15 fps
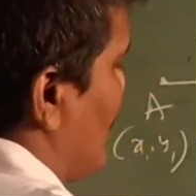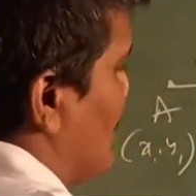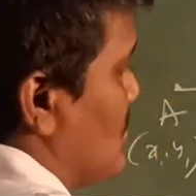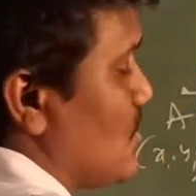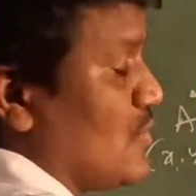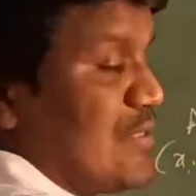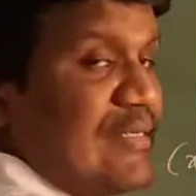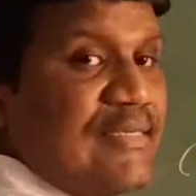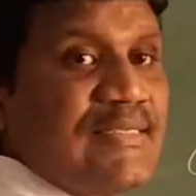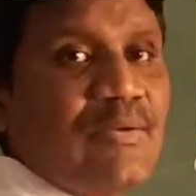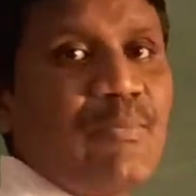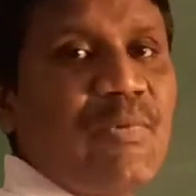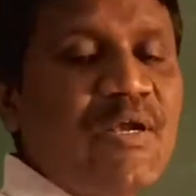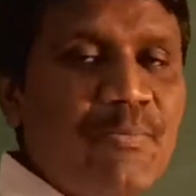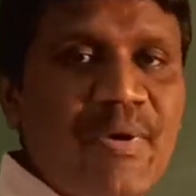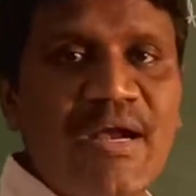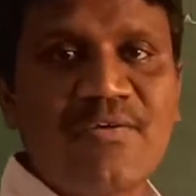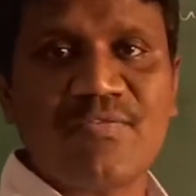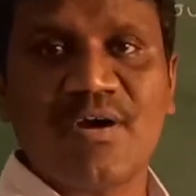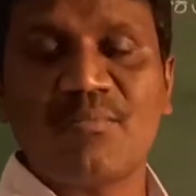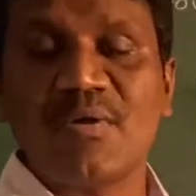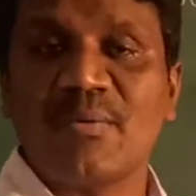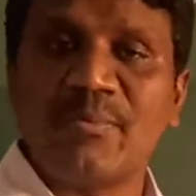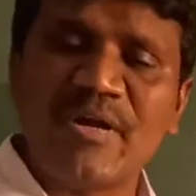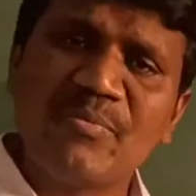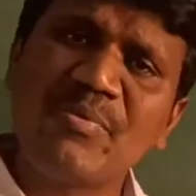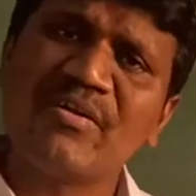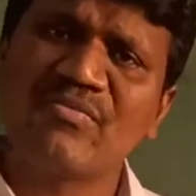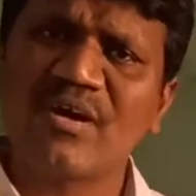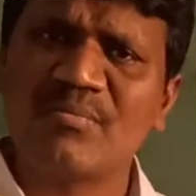So this is a midpoint formula.
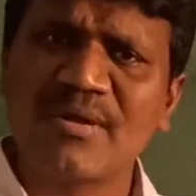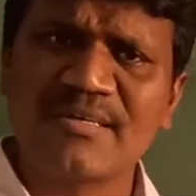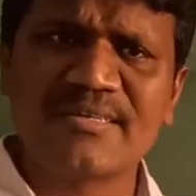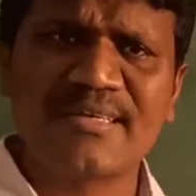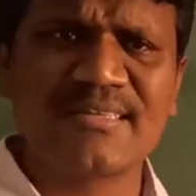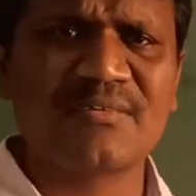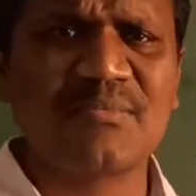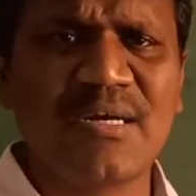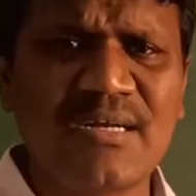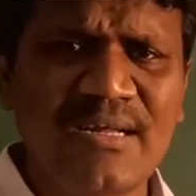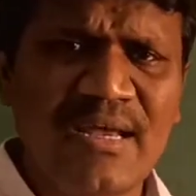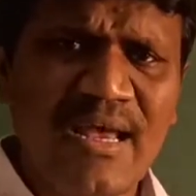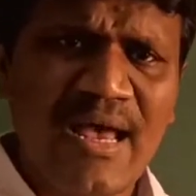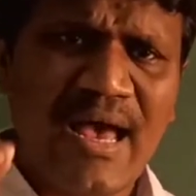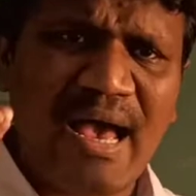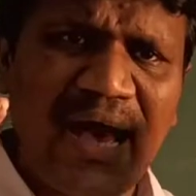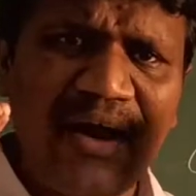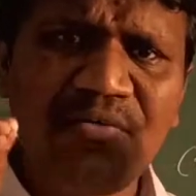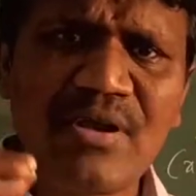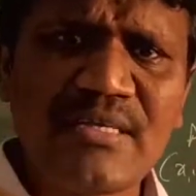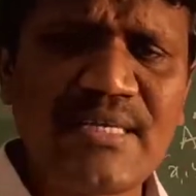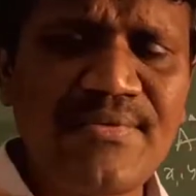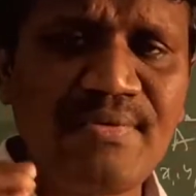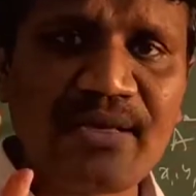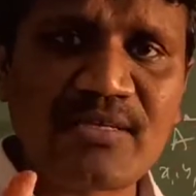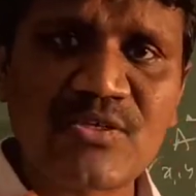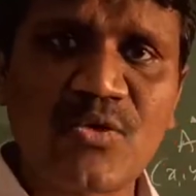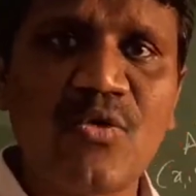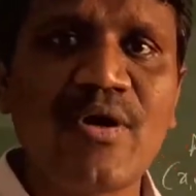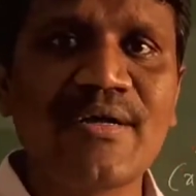Midpoint formula is nothing but average of x
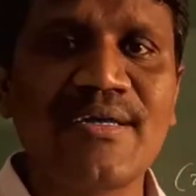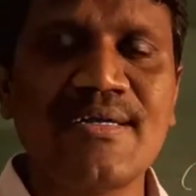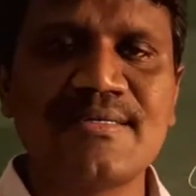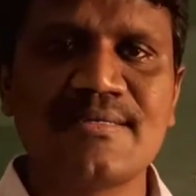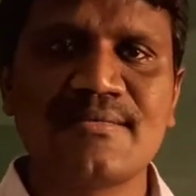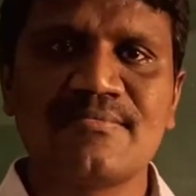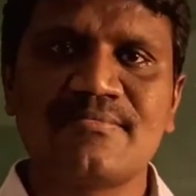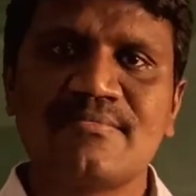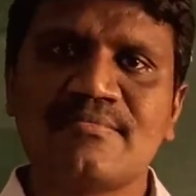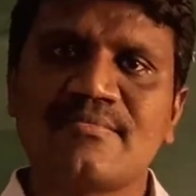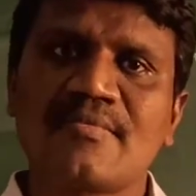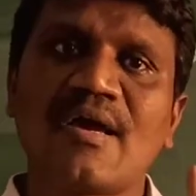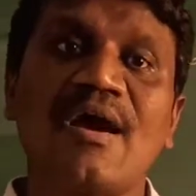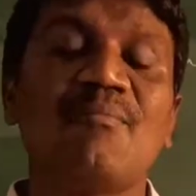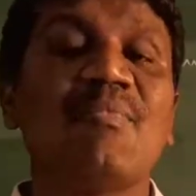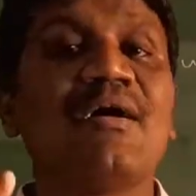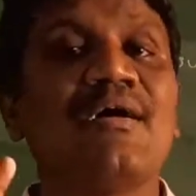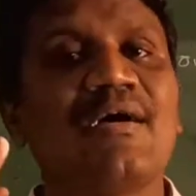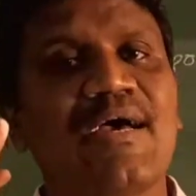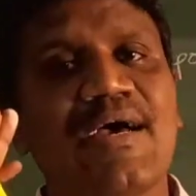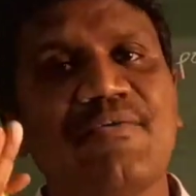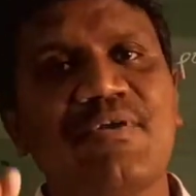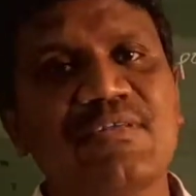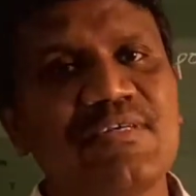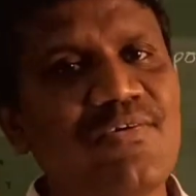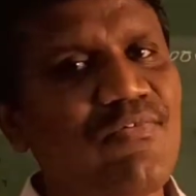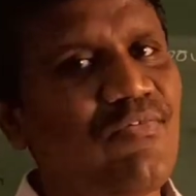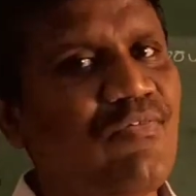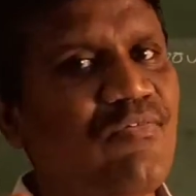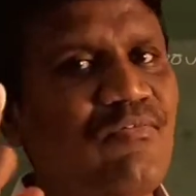coordinates comma average
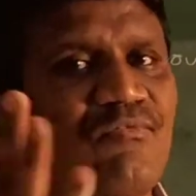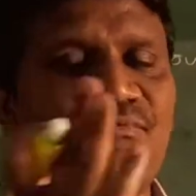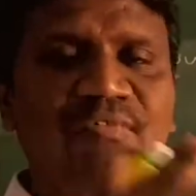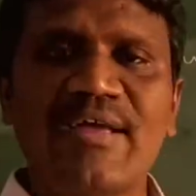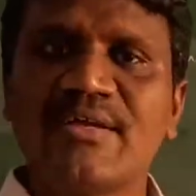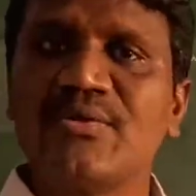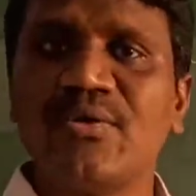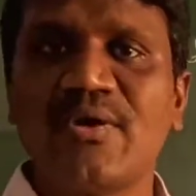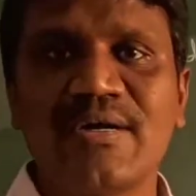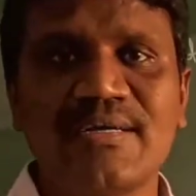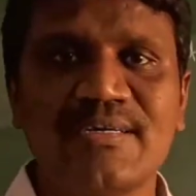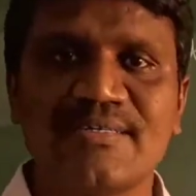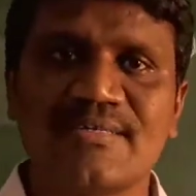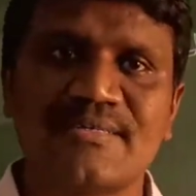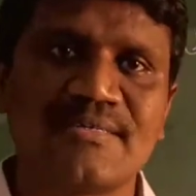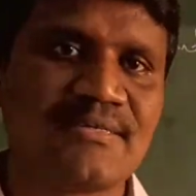of y coordinates.